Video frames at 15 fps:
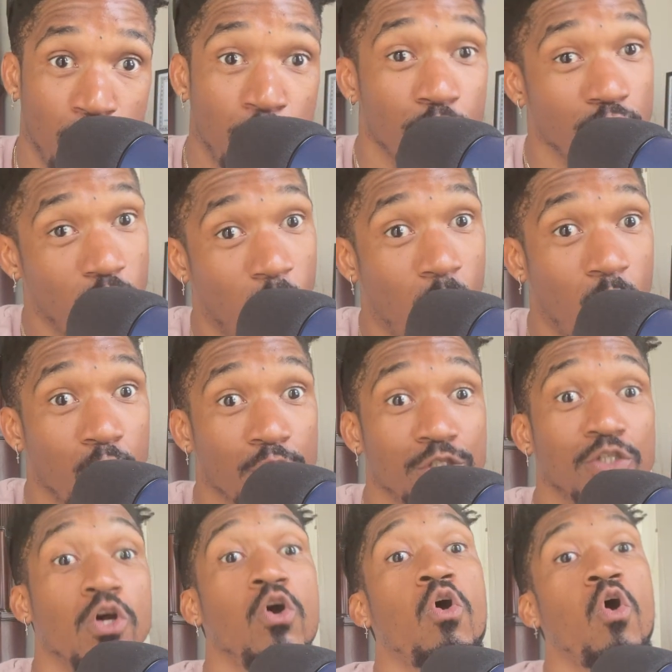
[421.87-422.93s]

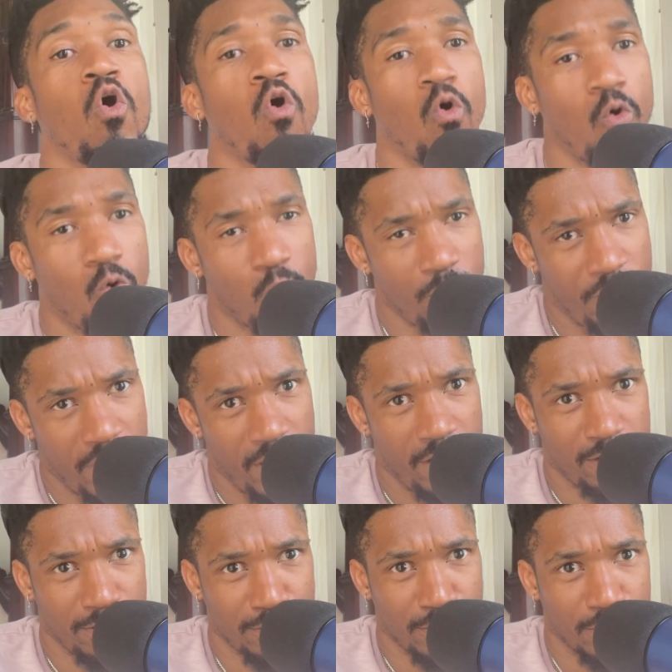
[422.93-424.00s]
yours or
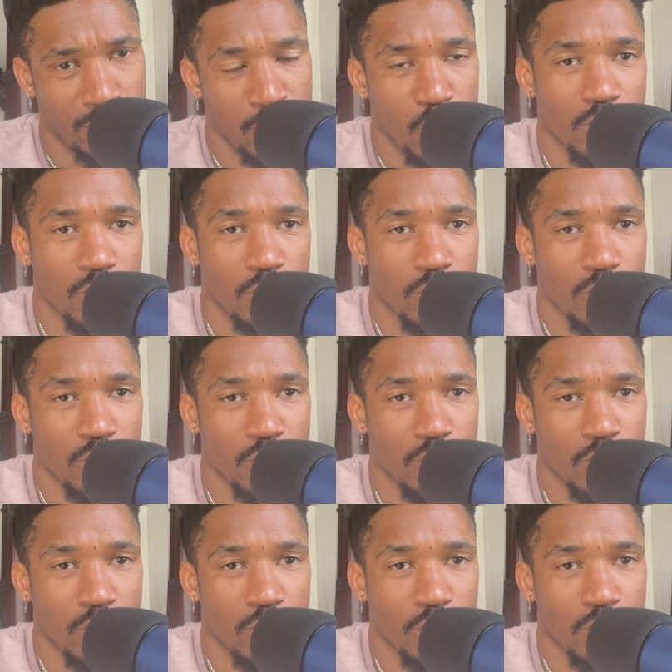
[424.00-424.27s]
theirs.